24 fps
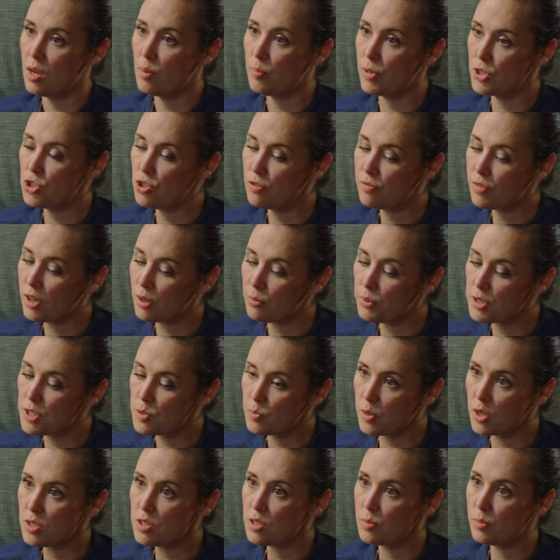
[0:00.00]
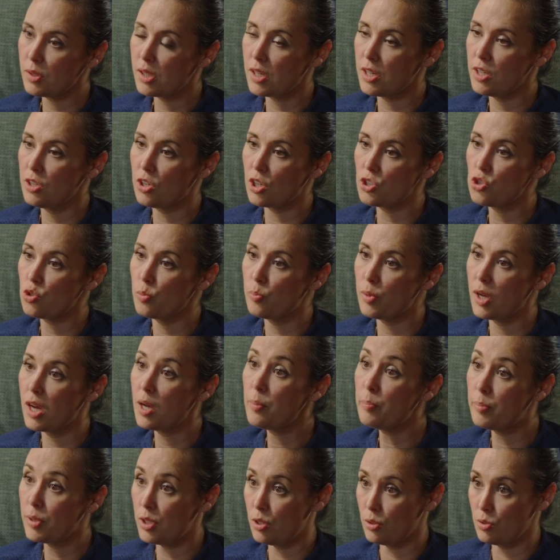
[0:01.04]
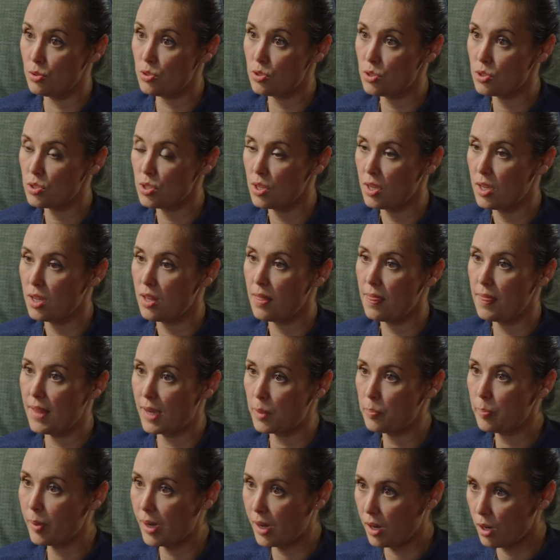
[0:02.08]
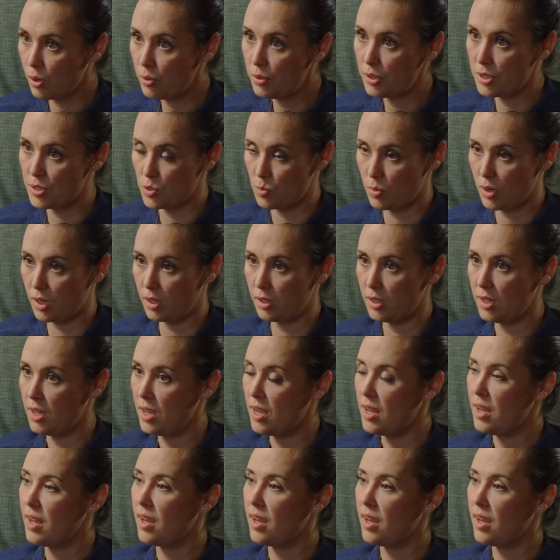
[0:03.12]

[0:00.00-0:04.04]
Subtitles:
But you've got a responsibility not to abuse that power as well.